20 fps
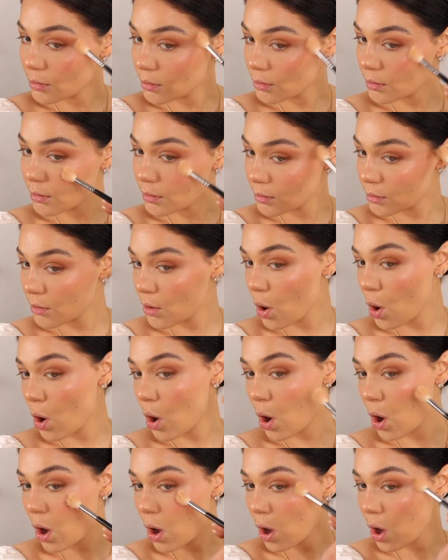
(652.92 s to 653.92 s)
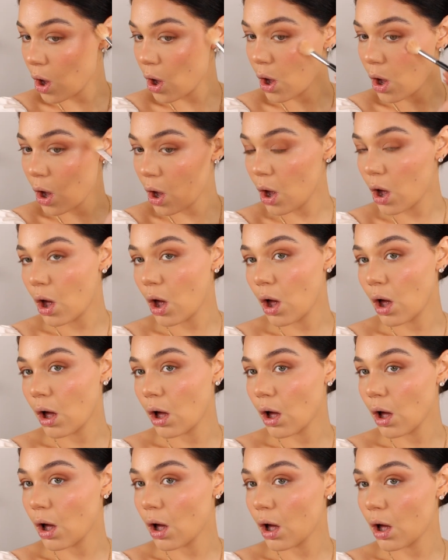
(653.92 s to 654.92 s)

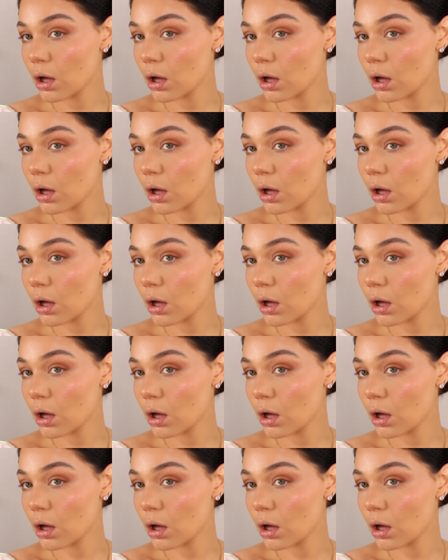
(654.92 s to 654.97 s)
Nobody speaks.